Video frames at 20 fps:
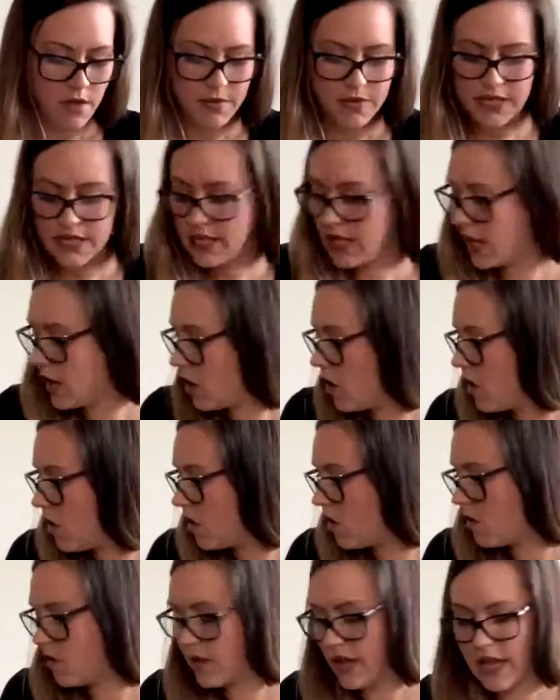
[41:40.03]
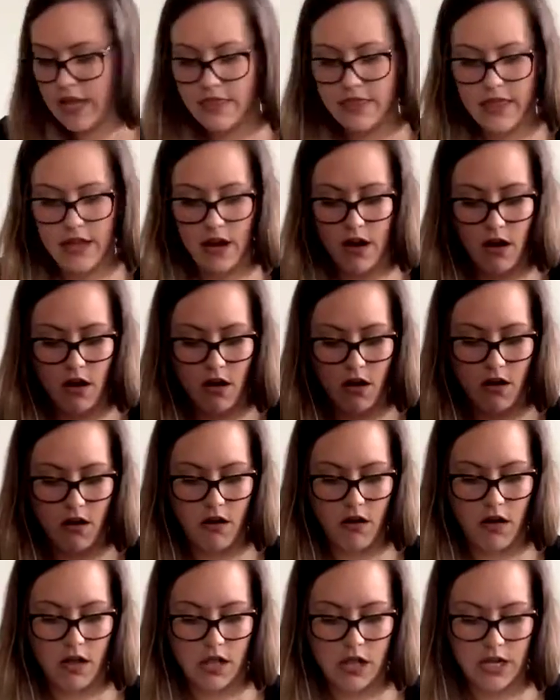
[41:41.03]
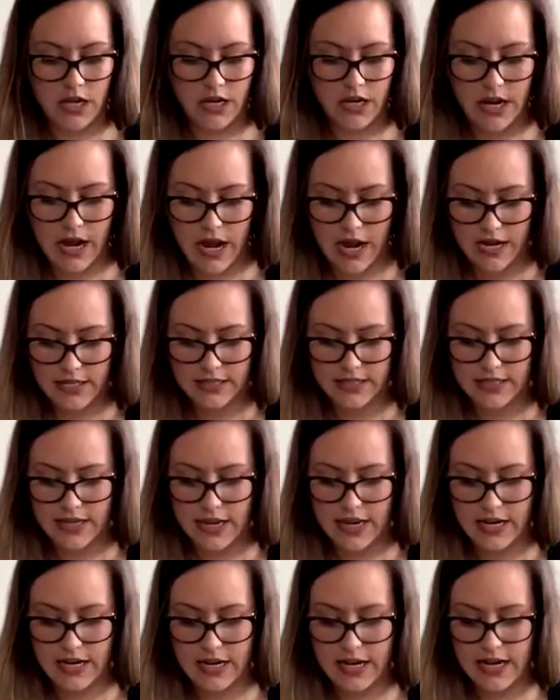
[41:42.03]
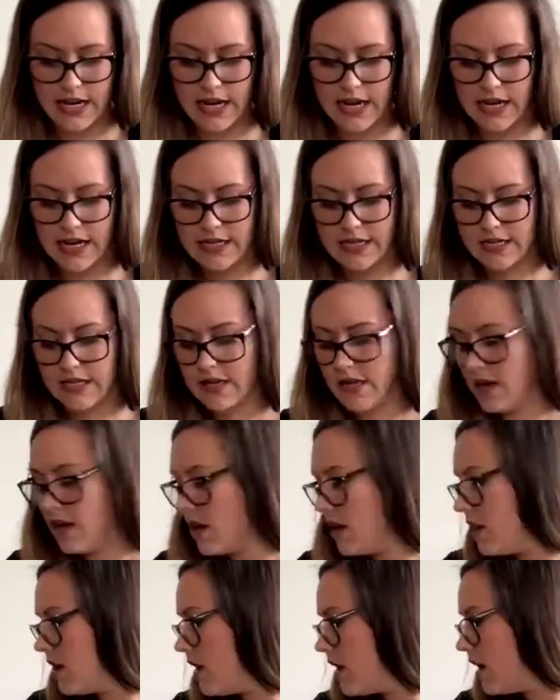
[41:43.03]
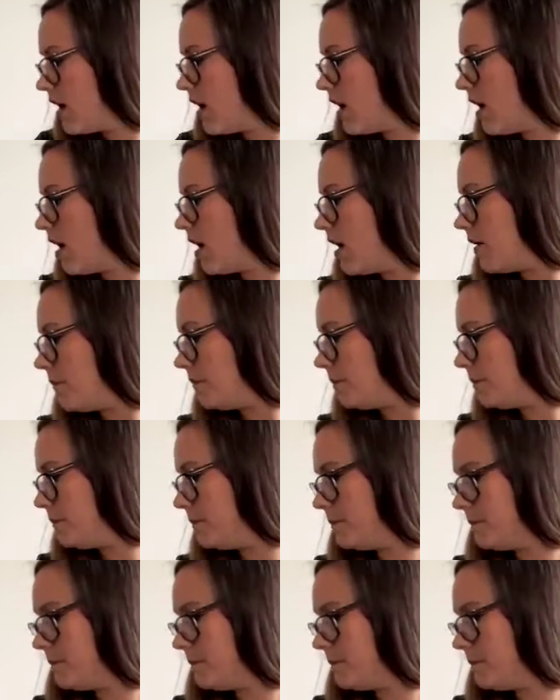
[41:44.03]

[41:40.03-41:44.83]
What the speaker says: Then they go in there all nice and neat in